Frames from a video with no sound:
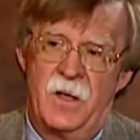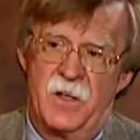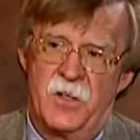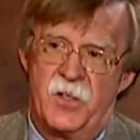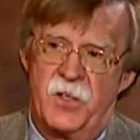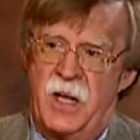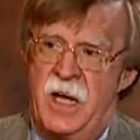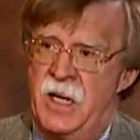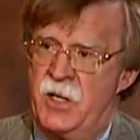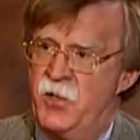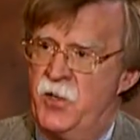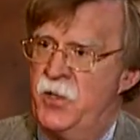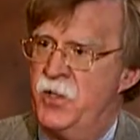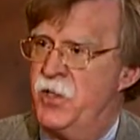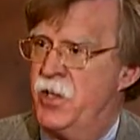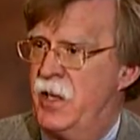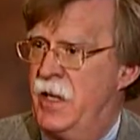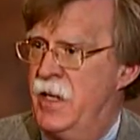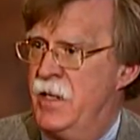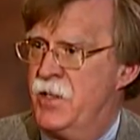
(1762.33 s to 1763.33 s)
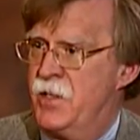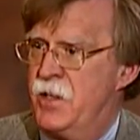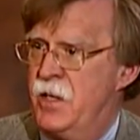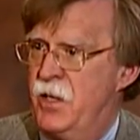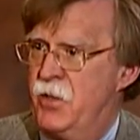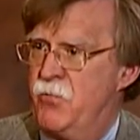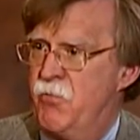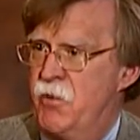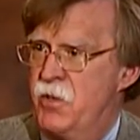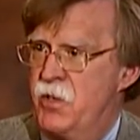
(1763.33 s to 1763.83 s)
Sanctions against
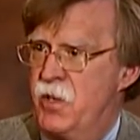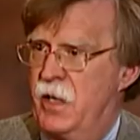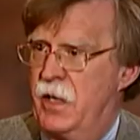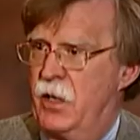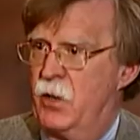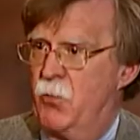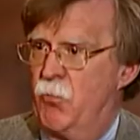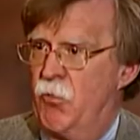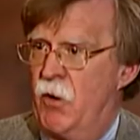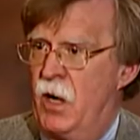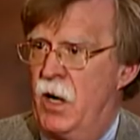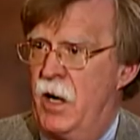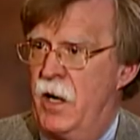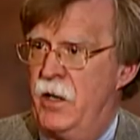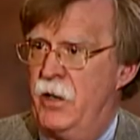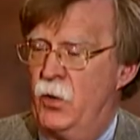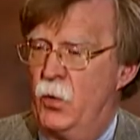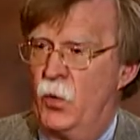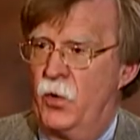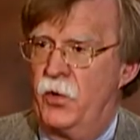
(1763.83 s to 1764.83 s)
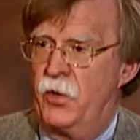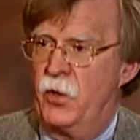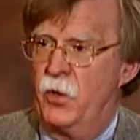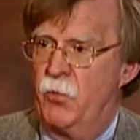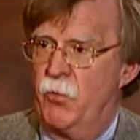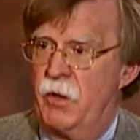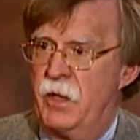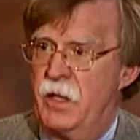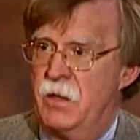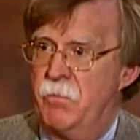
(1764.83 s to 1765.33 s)
countries like Iran and North
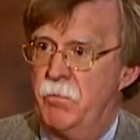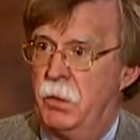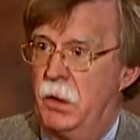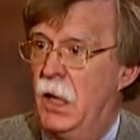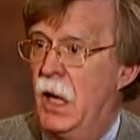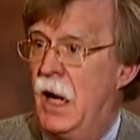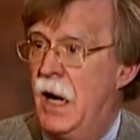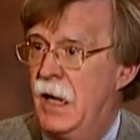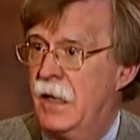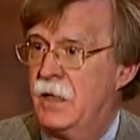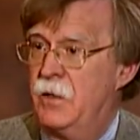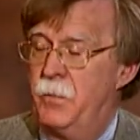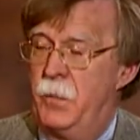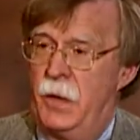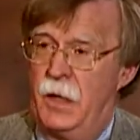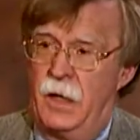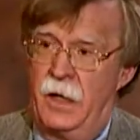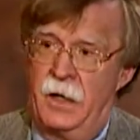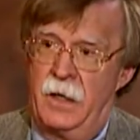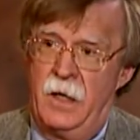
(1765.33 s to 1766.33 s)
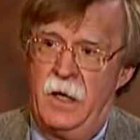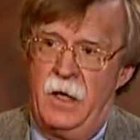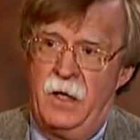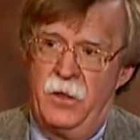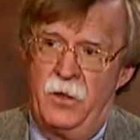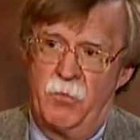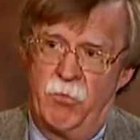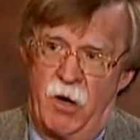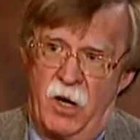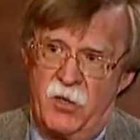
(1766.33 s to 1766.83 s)
Korea blocked by
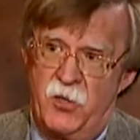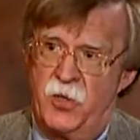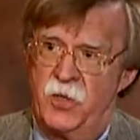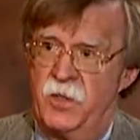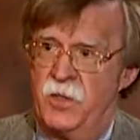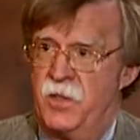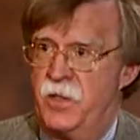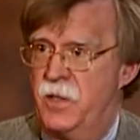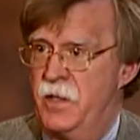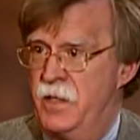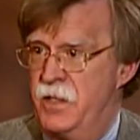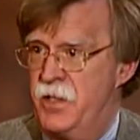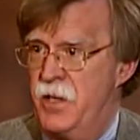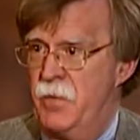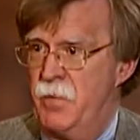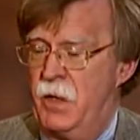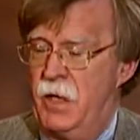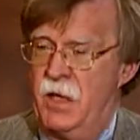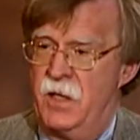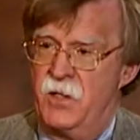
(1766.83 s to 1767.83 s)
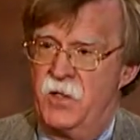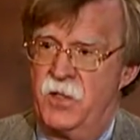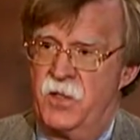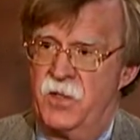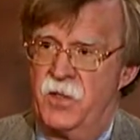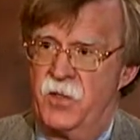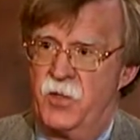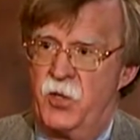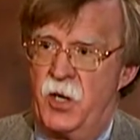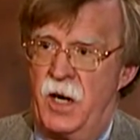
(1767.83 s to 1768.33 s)
the Russians and in some
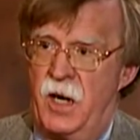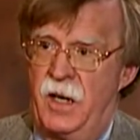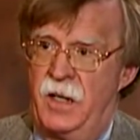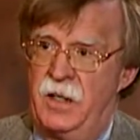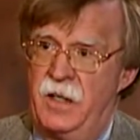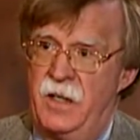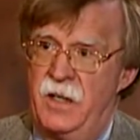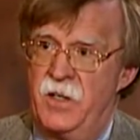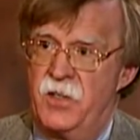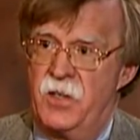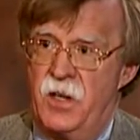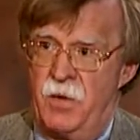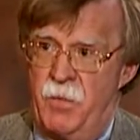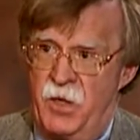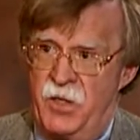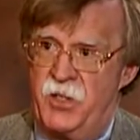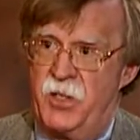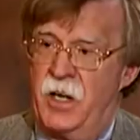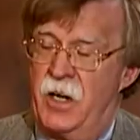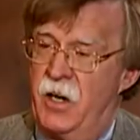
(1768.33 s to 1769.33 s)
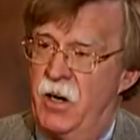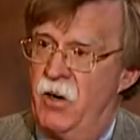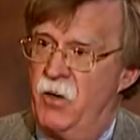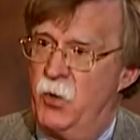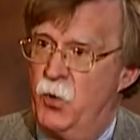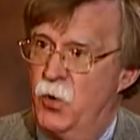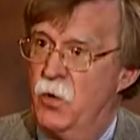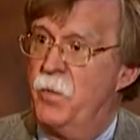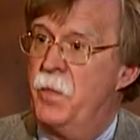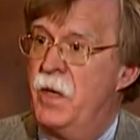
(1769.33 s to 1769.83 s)
cases the Chinese. I must say our
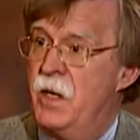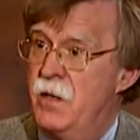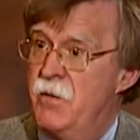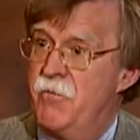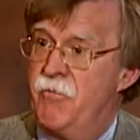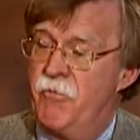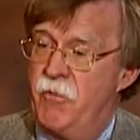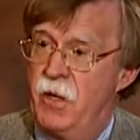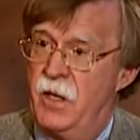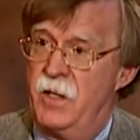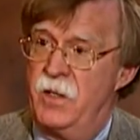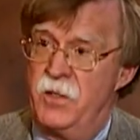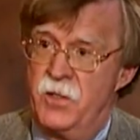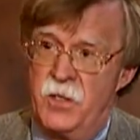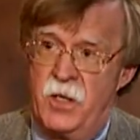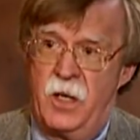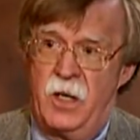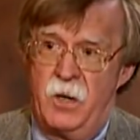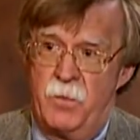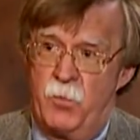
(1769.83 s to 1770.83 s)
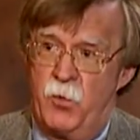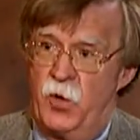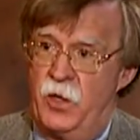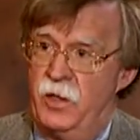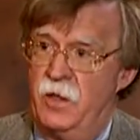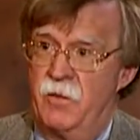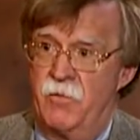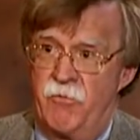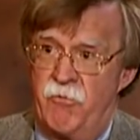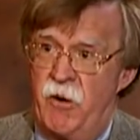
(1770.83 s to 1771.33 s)
European friends,
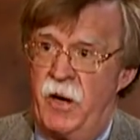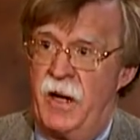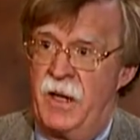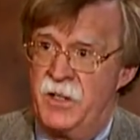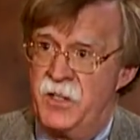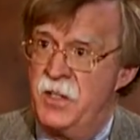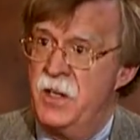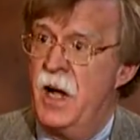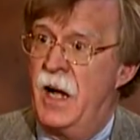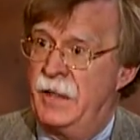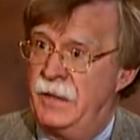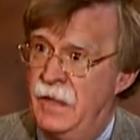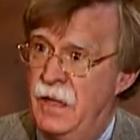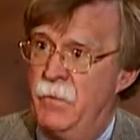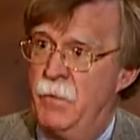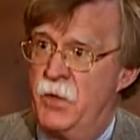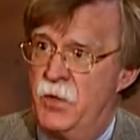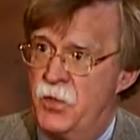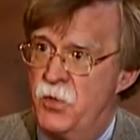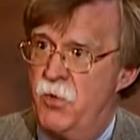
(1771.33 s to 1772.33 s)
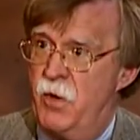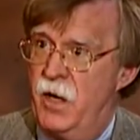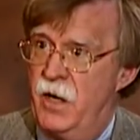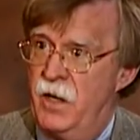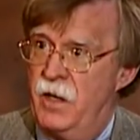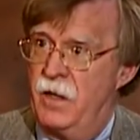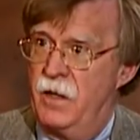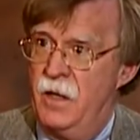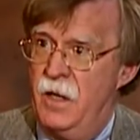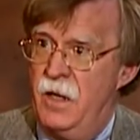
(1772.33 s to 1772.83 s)
Britain and France, not
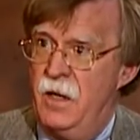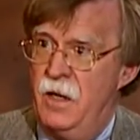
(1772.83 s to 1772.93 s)
demonstrating